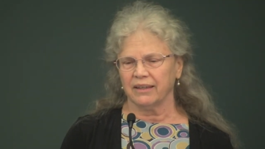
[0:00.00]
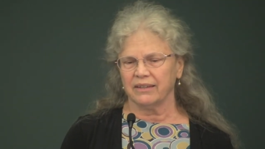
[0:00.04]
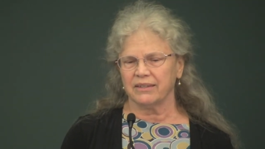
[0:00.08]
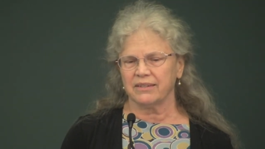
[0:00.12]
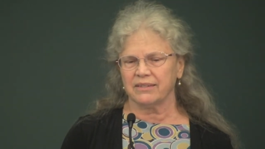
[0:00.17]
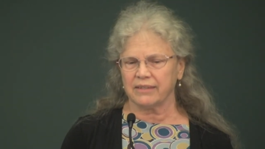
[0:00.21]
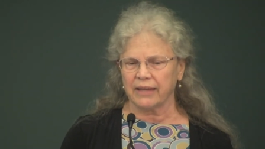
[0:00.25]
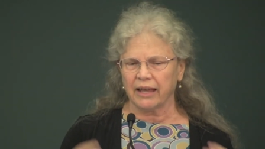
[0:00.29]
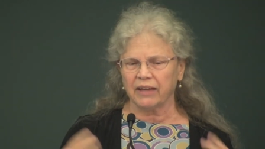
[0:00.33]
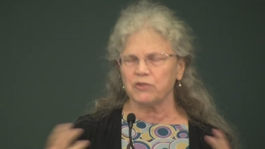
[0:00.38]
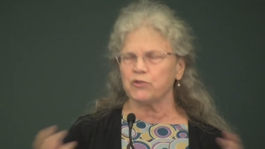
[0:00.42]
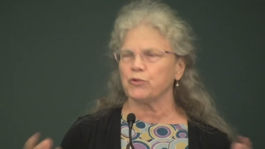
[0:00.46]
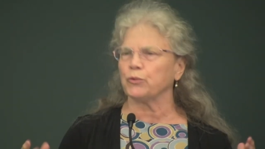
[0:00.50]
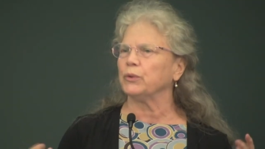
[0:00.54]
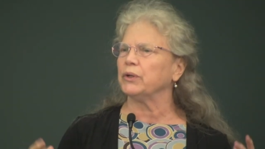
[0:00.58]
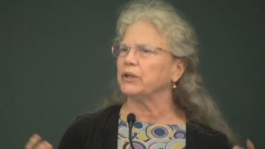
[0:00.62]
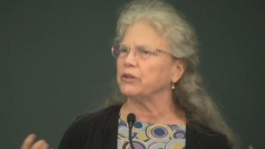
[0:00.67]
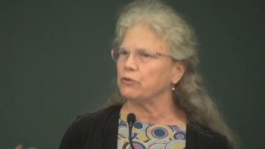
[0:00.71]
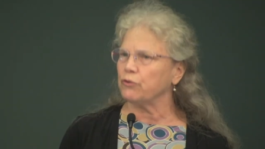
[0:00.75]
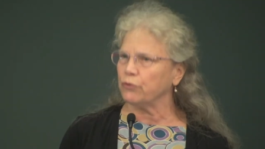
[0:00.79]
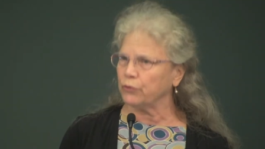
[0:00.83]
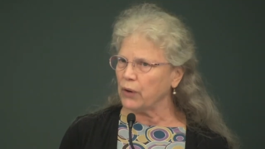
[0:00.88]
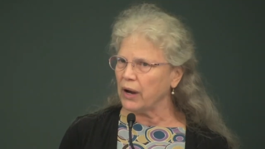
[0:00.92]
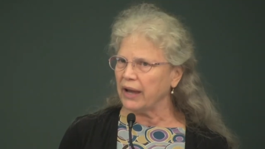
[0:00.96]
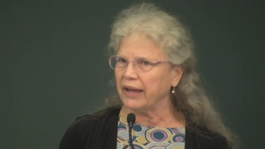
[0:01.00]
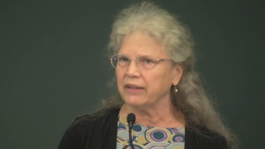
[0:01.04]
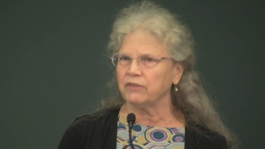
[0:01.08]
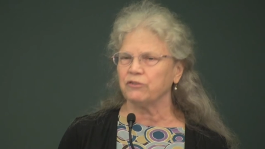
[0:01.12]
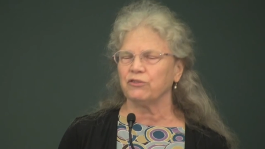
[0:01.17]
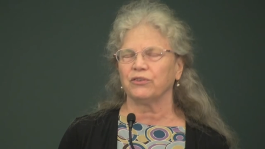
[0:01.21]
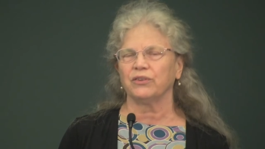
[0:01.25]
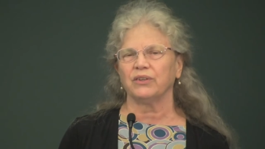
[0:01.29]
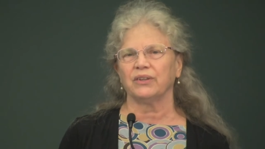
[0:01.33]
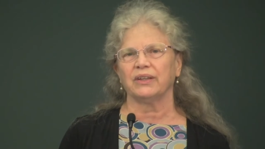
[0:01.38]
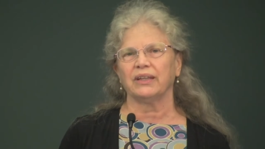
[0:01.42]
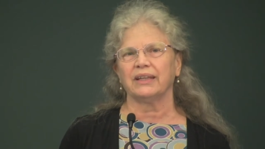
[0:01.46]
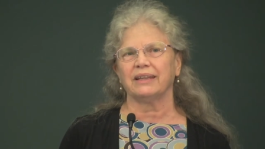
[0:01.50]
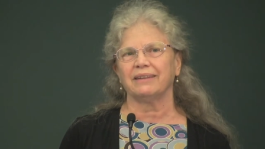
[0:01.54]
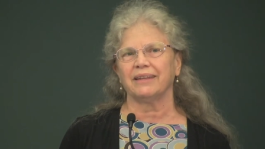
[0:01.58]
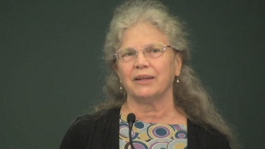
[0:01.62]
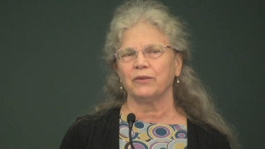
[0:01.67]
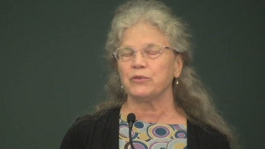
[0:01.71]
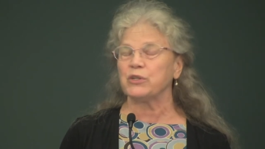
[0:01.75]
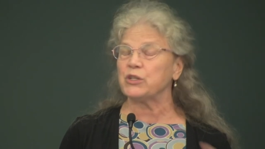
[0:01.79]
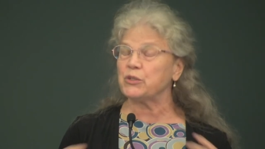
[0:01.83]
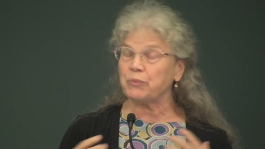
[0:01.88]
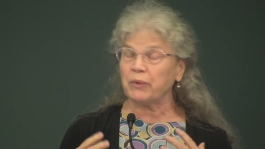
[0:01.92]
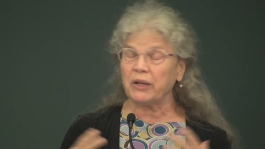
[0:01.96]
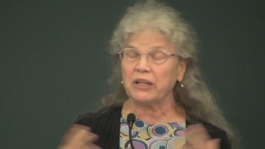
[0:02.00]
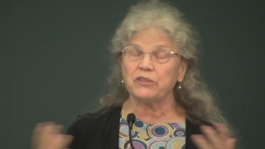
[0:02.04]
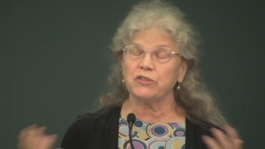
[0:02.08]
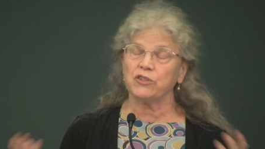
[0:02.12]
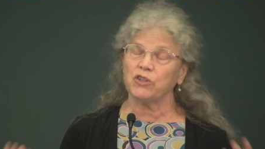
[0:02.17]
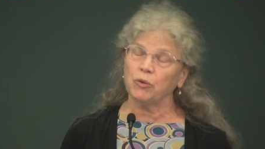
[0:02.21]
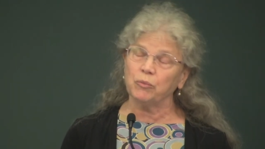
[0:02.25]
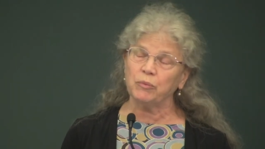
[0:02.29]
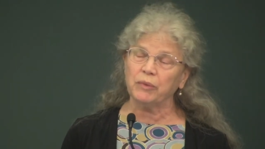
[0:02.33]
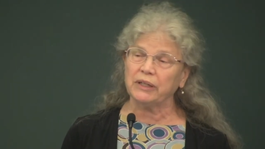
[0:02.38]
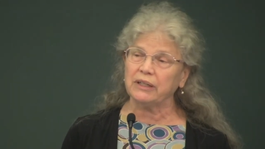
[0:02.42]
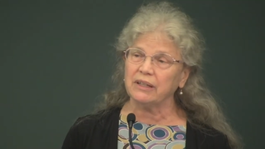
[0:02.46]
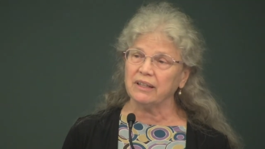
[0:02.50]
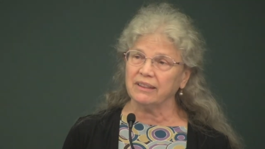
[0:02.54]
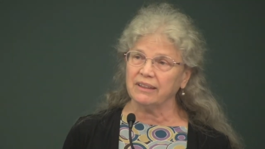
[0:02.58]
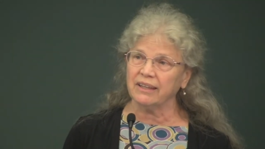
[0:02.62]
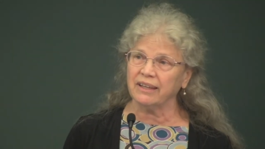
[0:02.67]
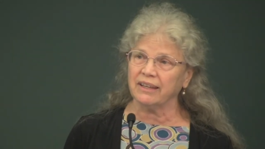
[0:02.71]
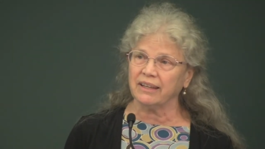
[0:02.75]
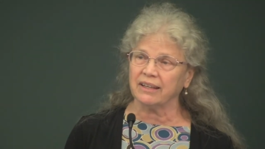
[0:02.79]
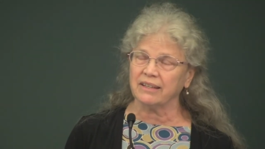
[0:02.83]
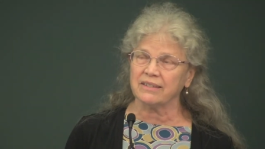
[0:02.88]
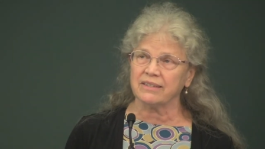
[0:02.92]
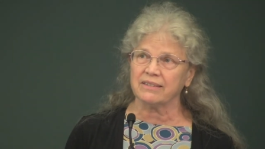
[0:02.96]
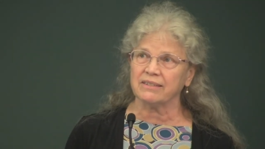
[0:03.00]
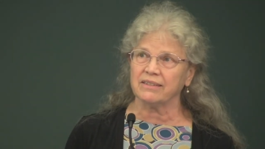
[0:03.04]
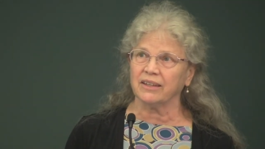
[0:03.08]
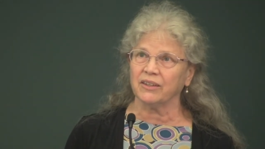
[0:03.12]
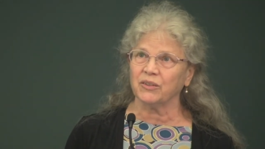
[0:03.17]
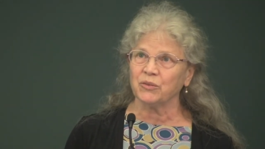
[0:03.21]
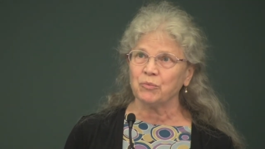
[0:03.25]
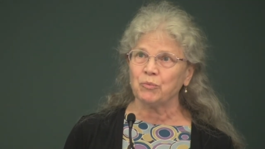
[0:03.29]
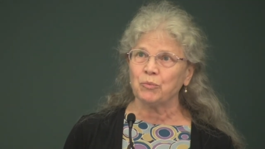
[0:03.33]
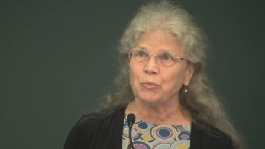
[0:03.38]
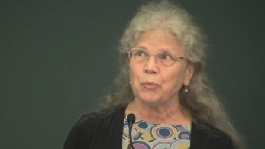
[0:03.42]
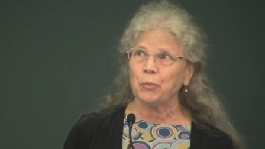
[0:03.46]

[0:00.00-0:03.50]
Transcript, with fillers: sexual attraction, they respect so many things that